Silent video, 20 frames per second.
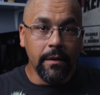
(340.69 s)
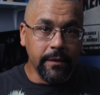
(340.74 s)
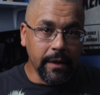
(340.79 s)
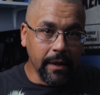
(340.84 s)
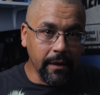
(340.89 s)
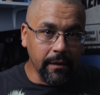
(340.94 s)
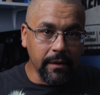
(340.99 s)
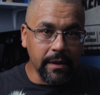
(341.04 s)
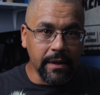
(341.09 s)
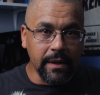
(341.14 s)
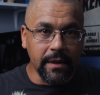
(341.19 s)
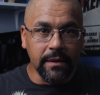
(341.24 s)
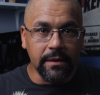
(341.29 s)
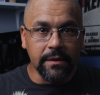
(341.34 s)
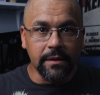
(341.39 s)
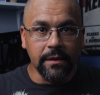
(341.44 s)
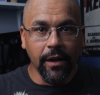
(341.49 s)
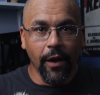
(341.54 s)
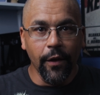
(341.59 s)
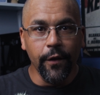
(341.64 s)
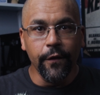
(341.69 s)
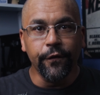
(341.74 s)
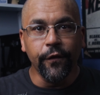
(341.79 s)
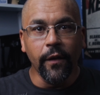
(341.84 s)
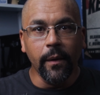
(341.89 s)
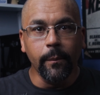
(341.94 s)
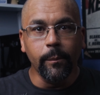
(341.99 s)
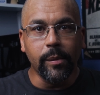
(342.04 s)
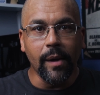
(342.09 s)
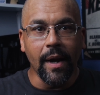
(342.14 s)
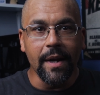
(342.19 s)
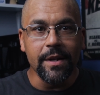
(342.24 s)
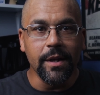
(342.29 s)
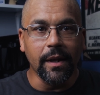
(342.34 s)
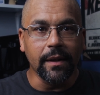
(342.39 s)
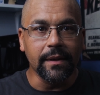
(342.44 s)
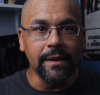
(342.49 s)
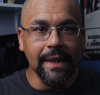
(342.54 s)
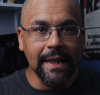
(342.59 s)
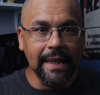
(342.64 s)
There it is, another fun
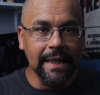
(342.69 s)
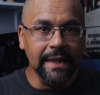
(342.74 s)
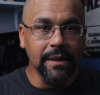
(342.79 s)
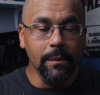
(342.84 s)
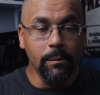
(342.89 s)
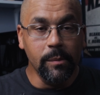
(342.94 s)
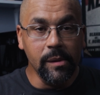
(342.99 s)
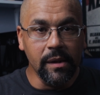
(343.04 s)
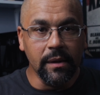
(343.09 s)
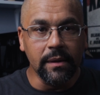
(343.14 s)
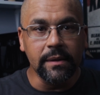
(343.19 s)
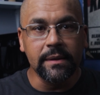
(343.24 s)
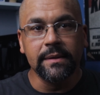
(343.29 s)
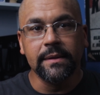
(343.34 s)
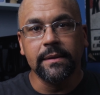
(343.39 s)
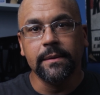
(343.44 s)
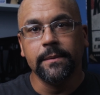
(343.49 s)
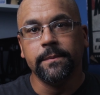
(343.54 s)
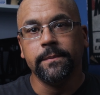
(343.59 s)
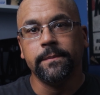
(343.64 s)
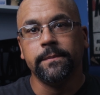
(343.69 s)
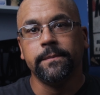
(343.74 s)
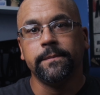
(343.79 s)
project in the books.